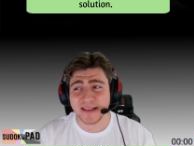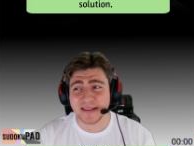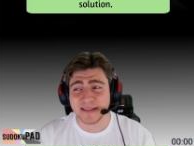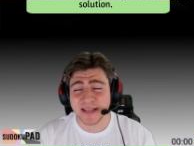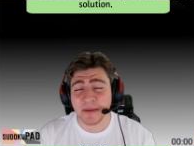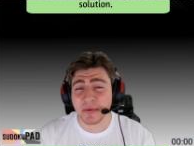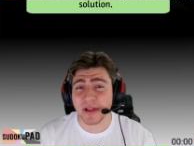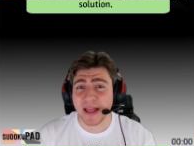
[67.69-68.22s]

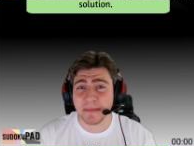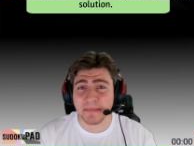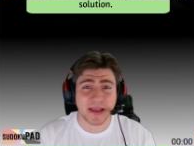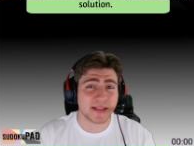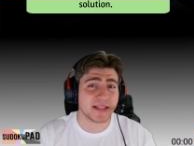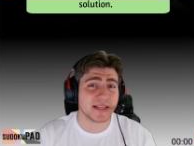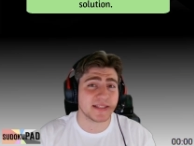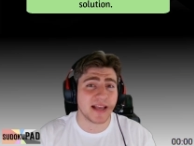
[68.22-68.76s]
Timberlake
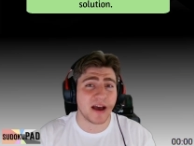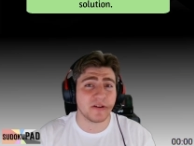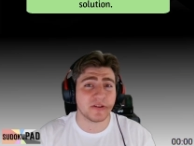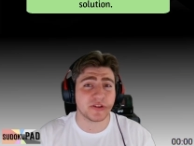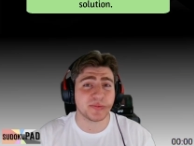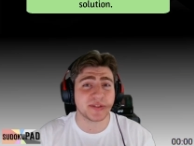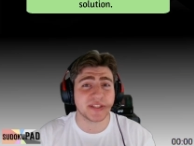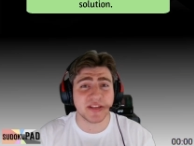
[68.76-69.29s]
picked this out
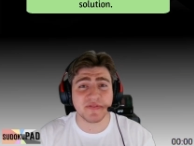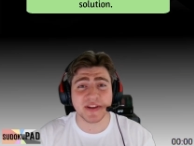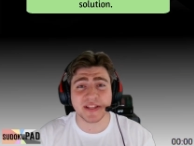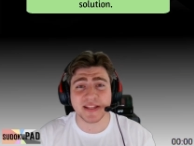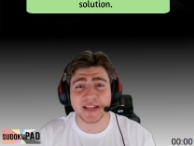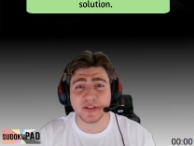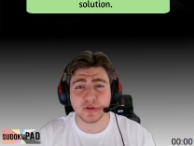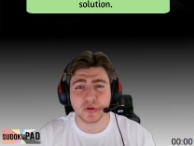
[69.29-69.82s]

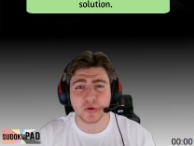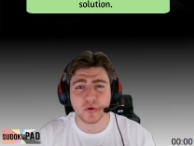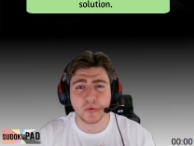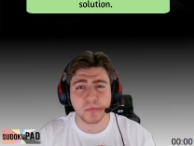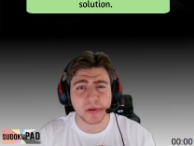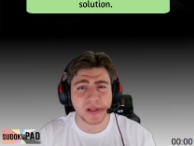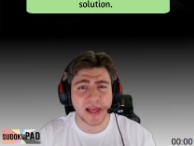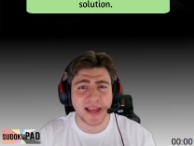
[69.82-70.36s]
specifically to
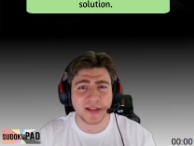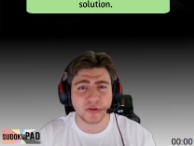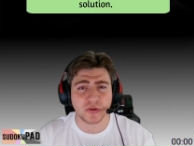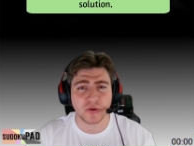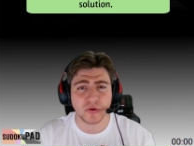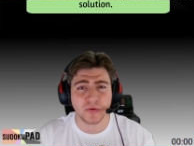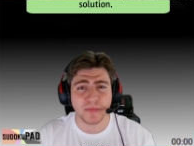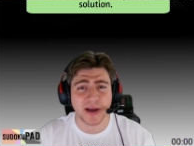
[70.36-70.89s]
play
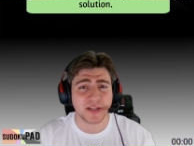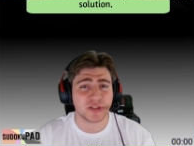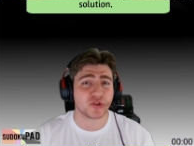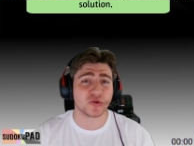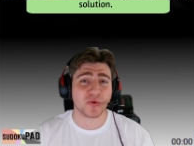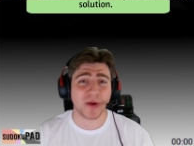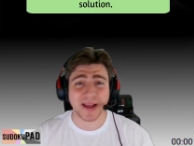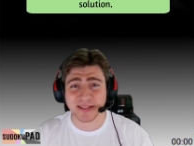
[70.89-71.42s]
to my
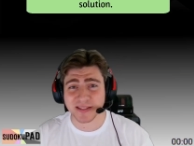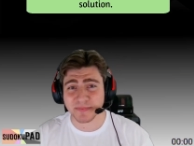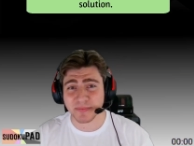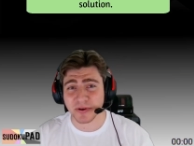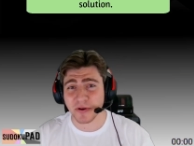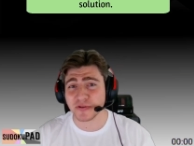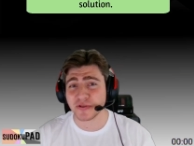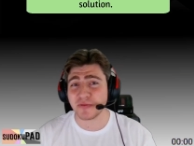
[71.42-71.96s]
strengths but
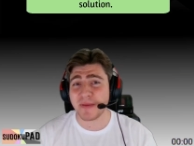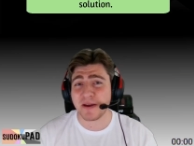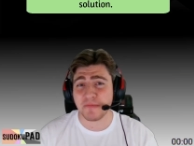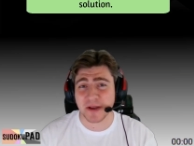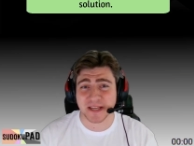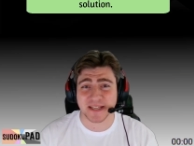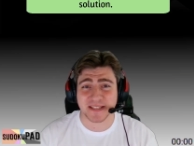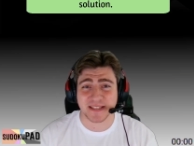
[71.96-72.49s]
also my
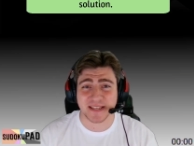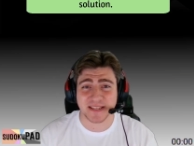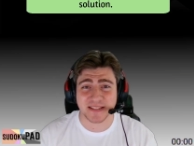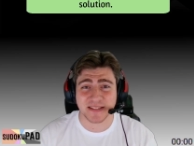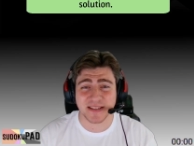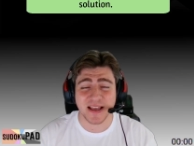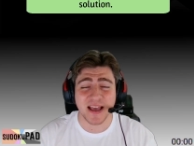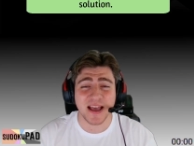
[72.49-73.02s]

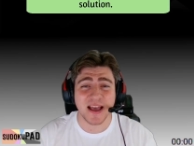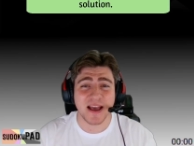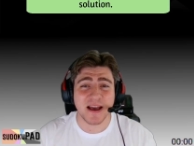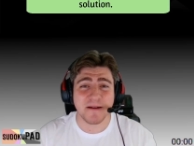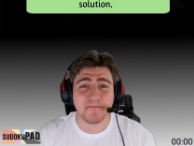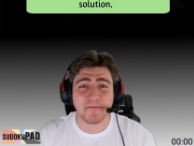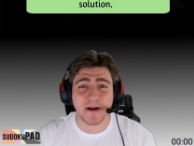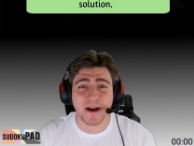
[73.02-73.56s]
weaknesses,
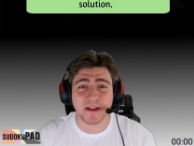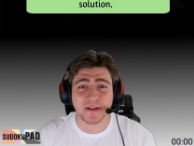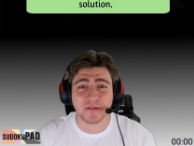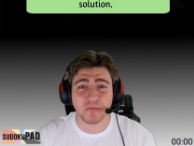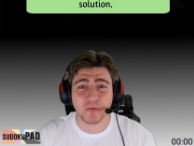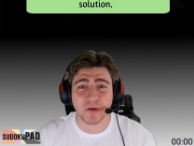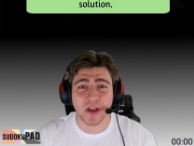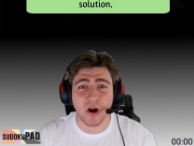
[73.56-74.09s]
but
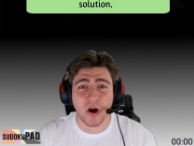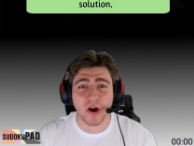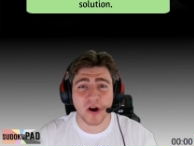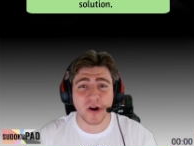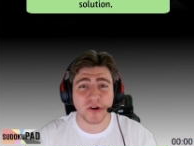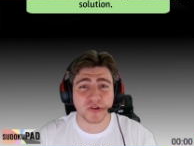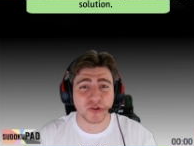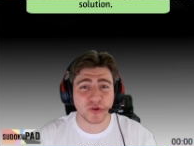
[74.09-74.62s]
we
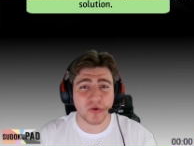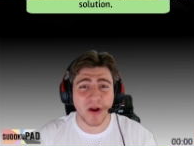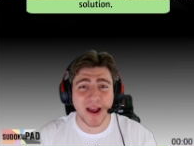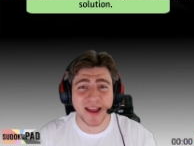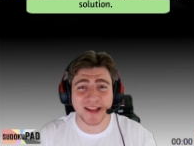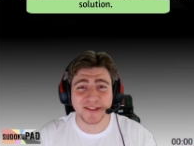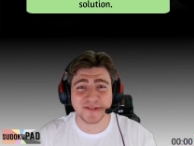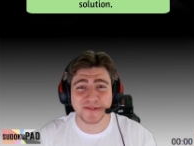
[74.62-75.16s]
are
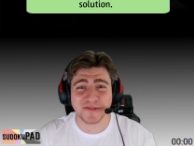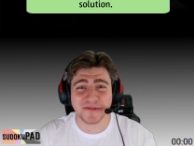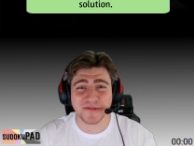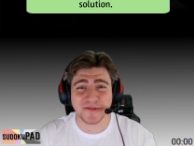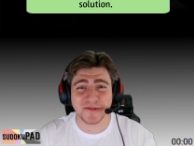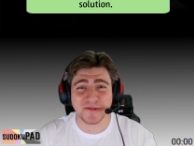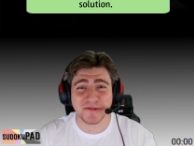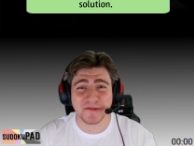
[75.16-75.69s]
trying
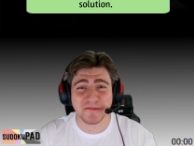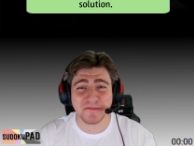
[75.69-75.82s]
to